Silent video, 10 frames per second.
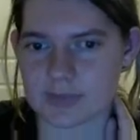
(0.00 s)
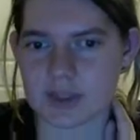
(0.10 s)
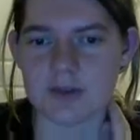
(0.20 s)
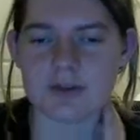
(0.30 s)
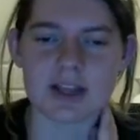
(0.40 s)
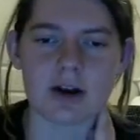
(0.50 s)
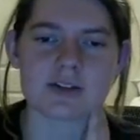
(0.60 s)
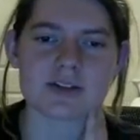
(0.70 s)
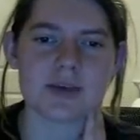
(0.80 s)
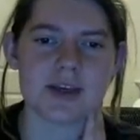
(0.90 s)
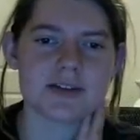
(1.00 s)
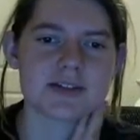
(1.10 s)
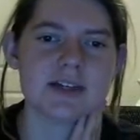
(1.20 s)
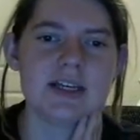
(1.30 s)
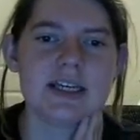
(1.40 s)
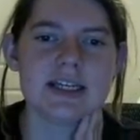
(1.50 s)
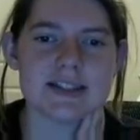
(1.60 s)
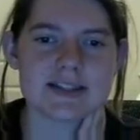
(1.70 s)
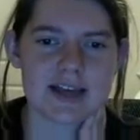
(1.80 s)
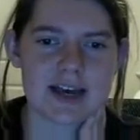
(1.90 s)
What that also means
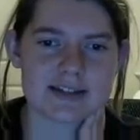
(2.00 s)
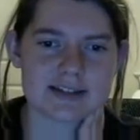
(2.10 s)
is that